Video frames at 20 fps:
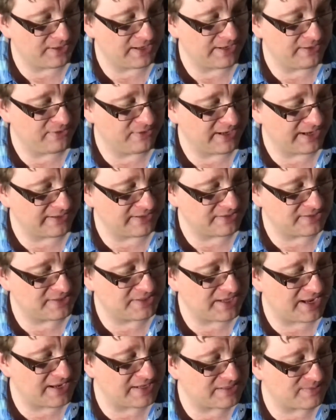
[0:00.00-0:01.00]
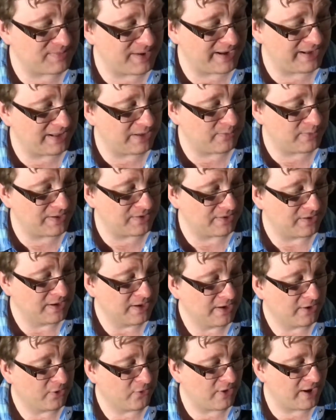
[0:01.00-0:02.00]
in United States mainly, with
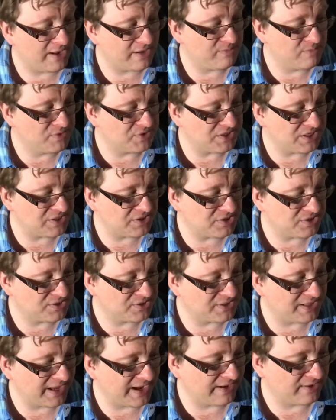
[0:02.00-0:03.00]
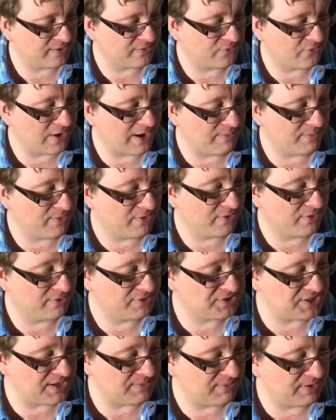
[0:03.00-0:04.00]
great musicians like the drummer
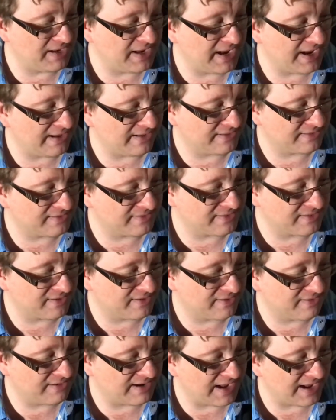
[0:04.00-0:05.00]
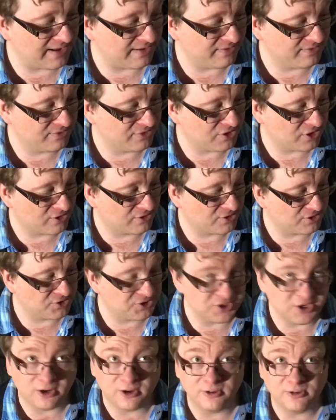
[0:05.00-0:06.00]
Jim Keltner and Dr.
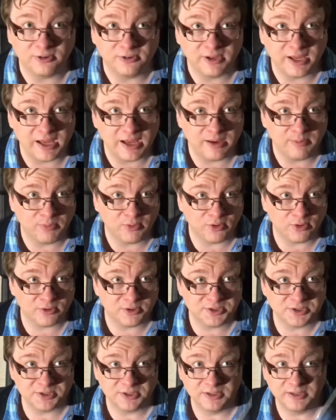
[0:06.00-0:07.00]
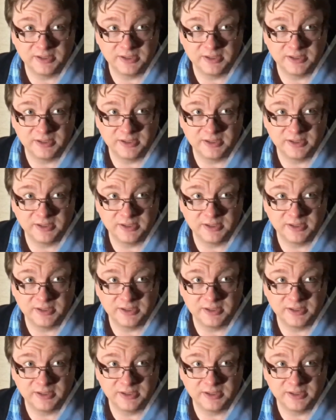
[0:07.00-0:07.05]
John on keyboards.